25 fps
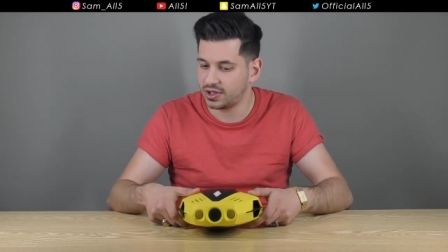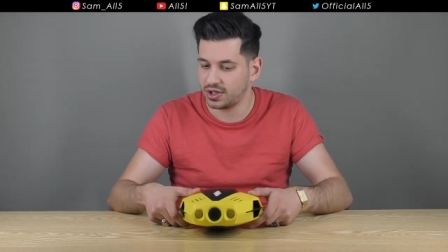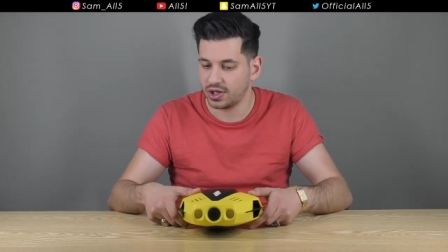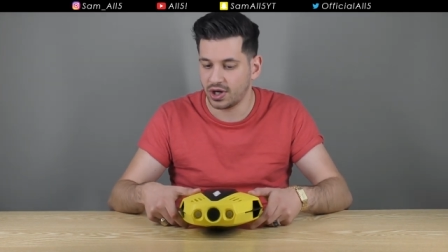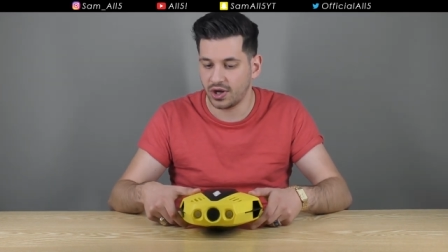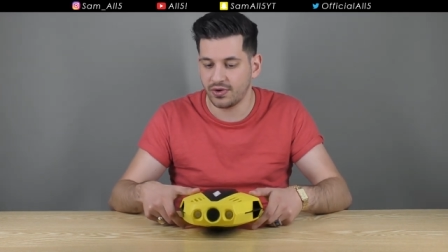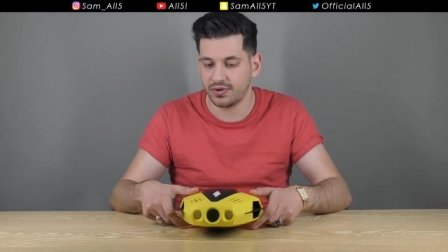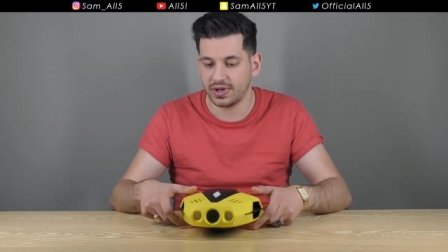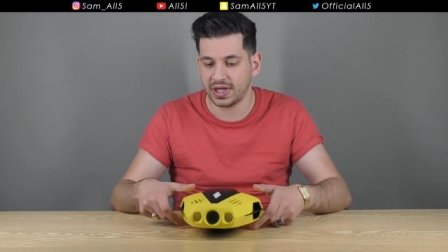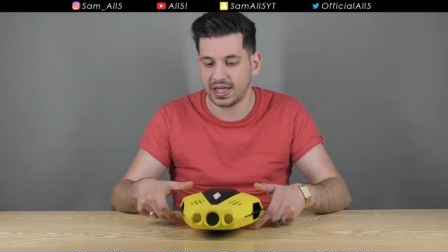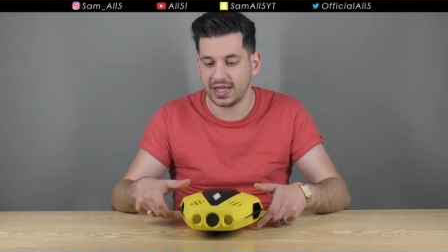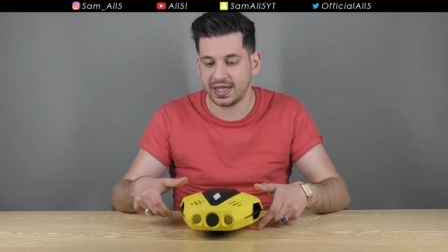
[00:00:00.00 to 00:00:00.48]
You
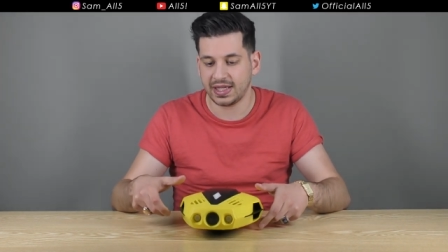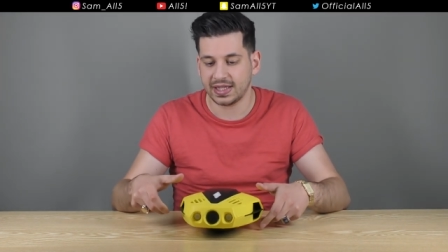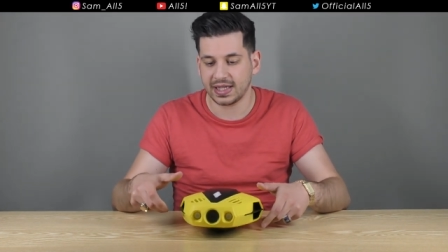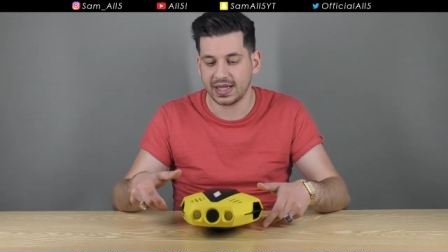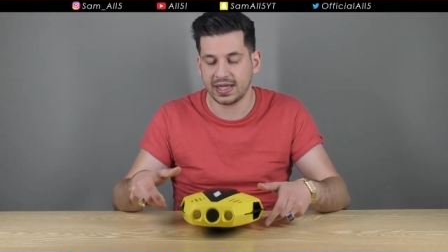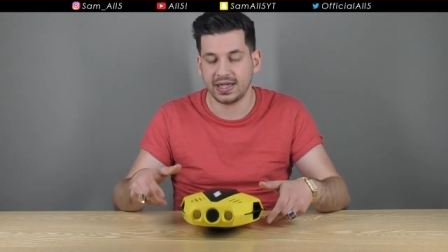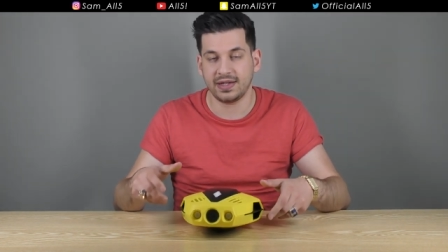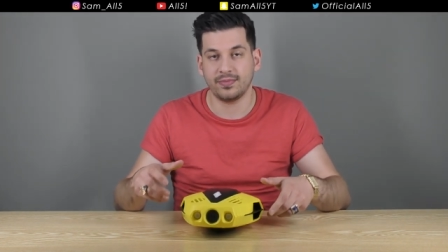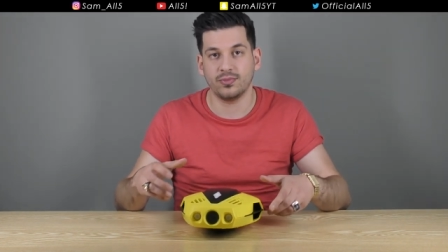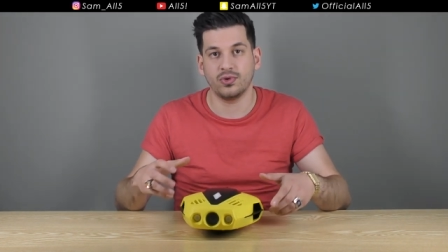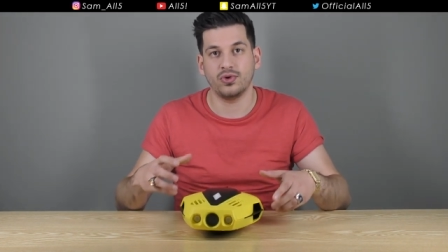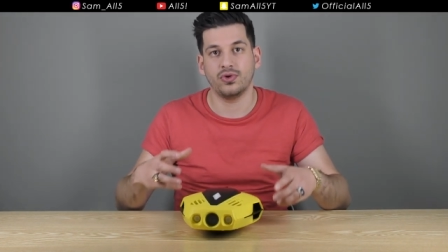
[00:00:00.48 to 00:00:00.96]
don't need
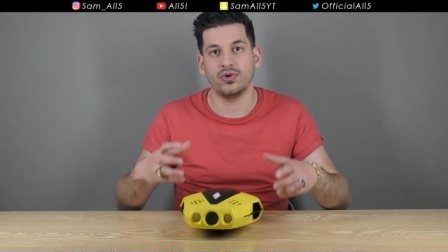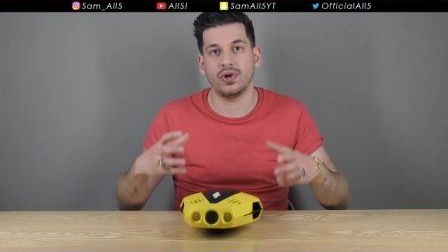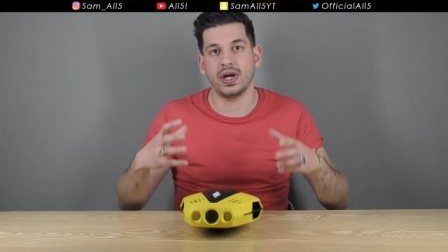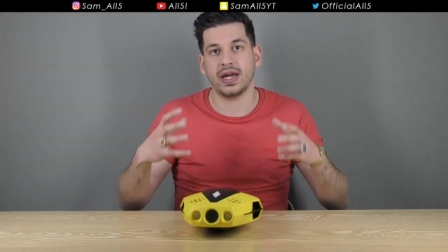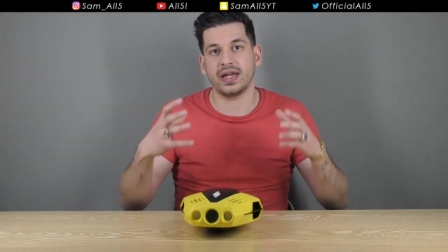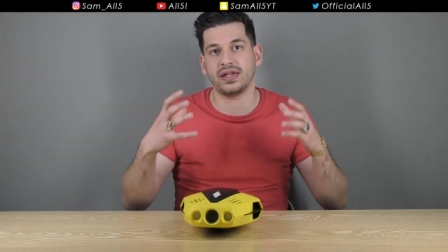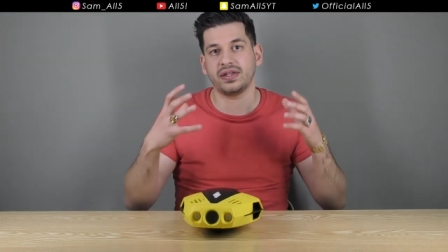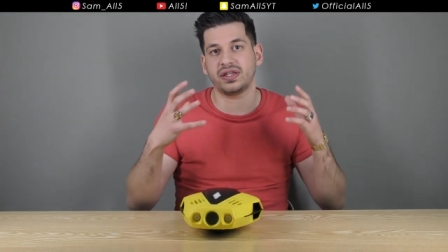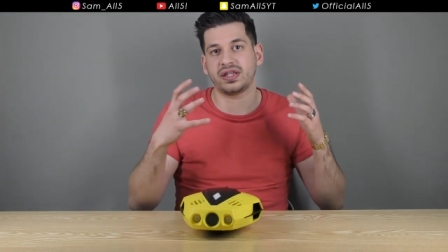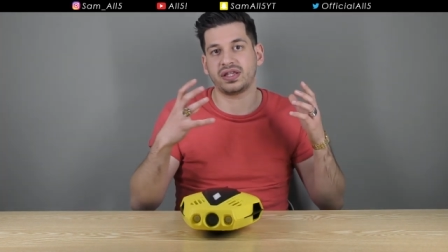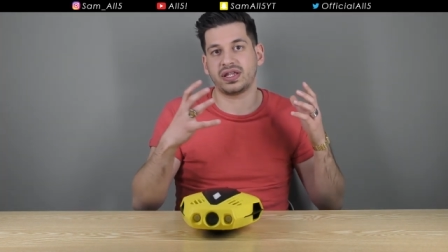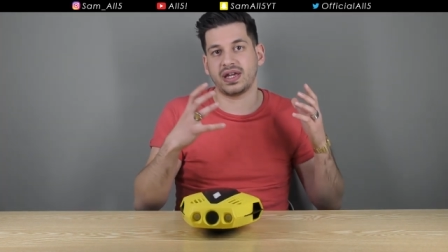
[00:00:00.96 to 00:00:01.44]

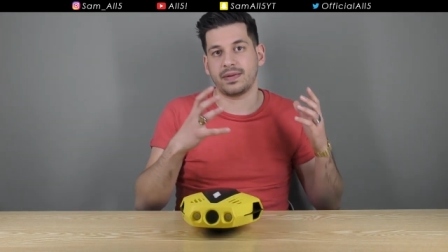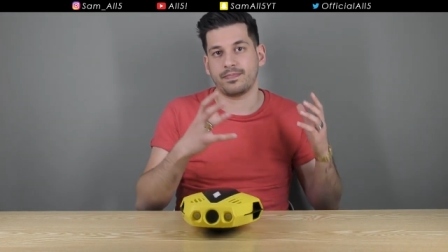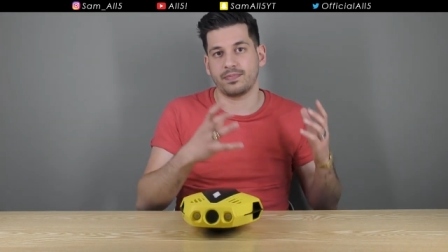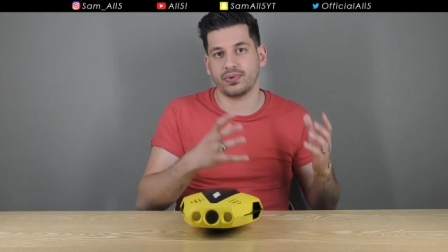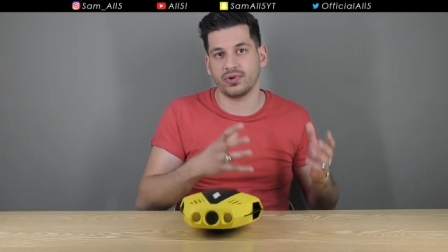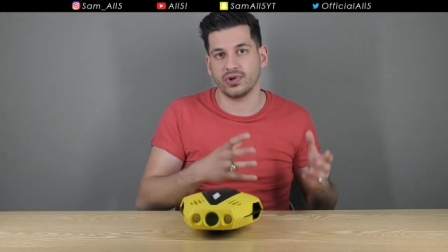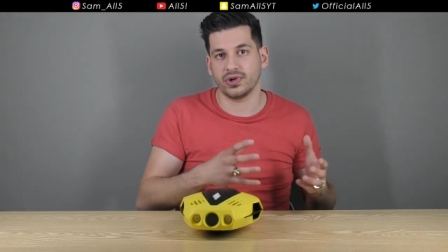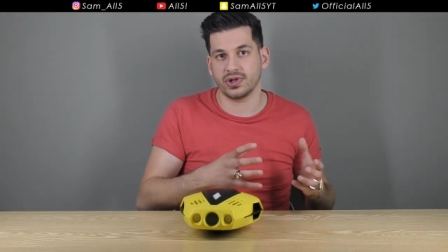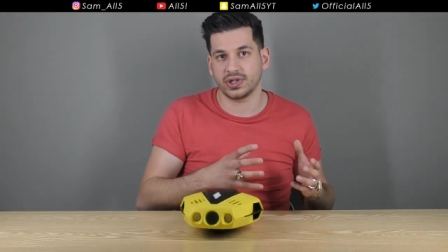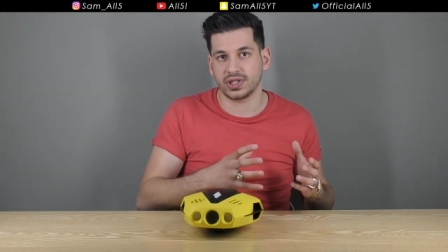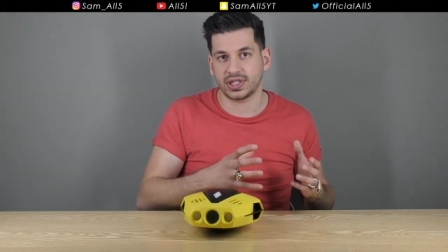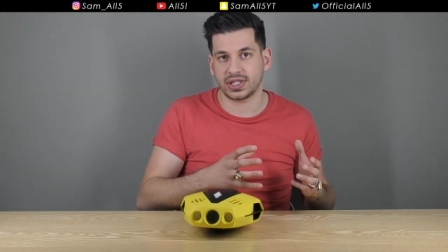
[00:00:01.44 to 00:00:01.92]
anymore a
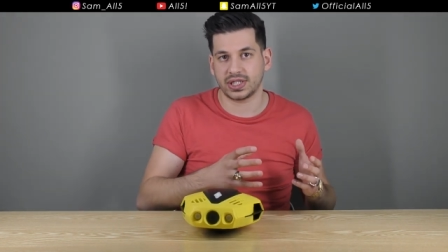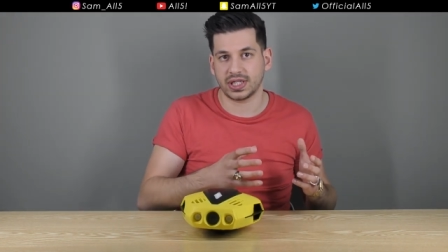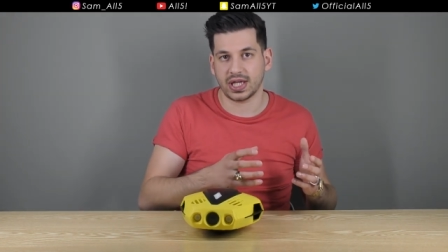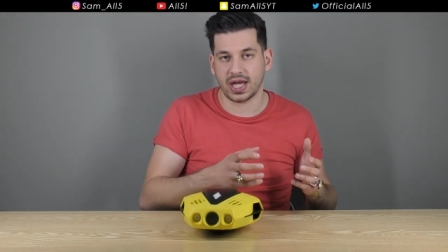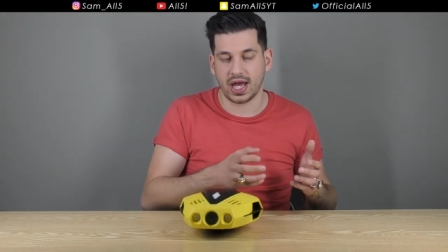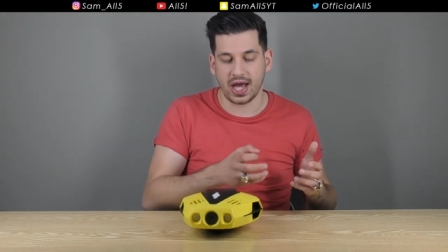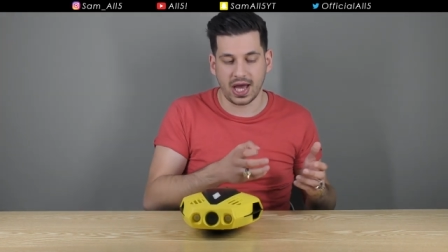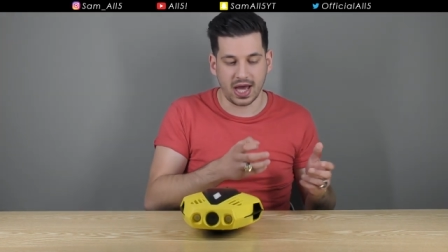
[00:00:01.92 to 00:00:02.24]
separate,